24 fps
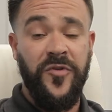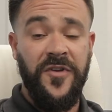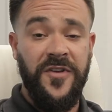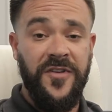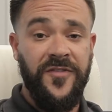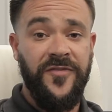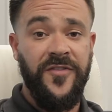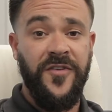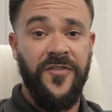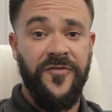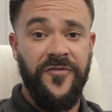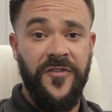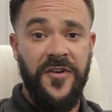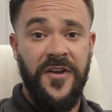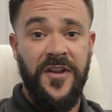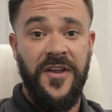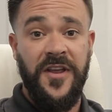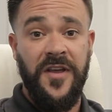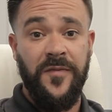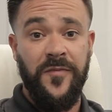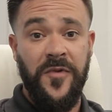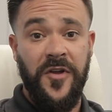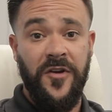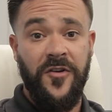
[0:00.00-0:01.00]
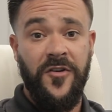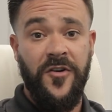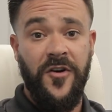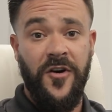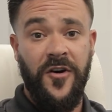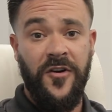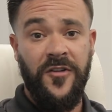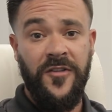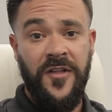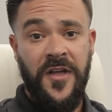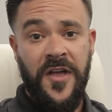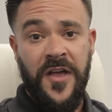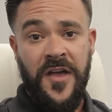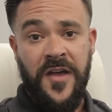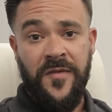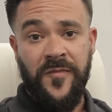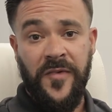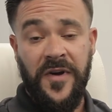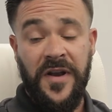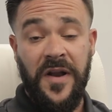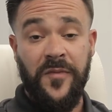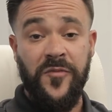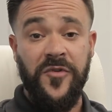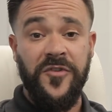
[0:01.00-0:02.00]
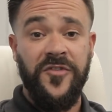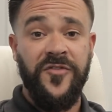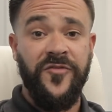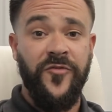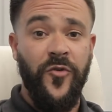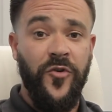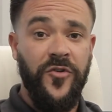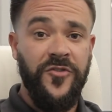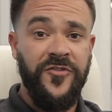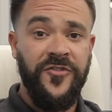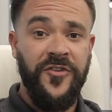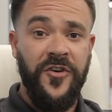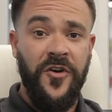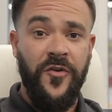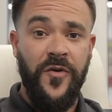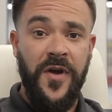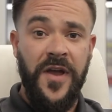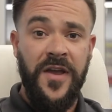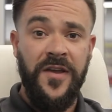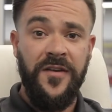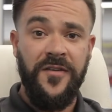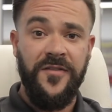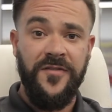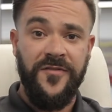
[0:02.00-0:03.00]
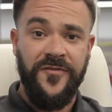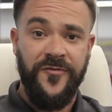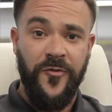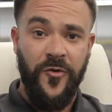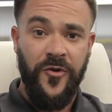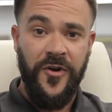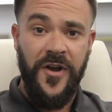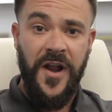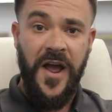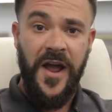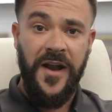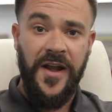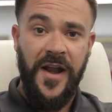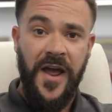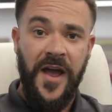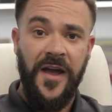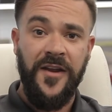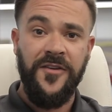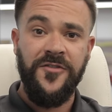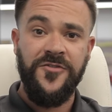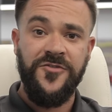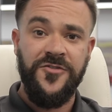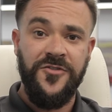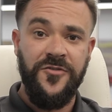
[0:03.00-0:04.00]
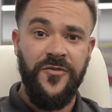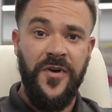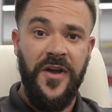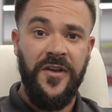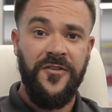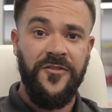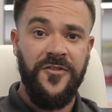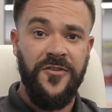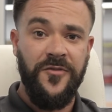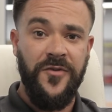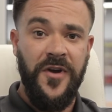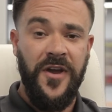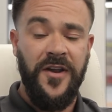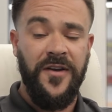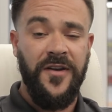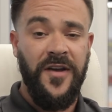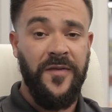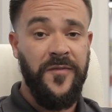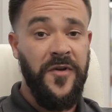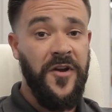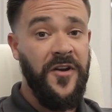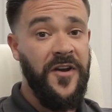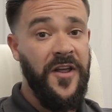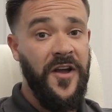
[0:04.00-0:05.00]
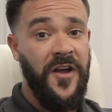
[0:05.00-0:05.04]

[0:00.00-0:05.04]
please feel free to give me a call. My number is 408-499-2828. I'm here to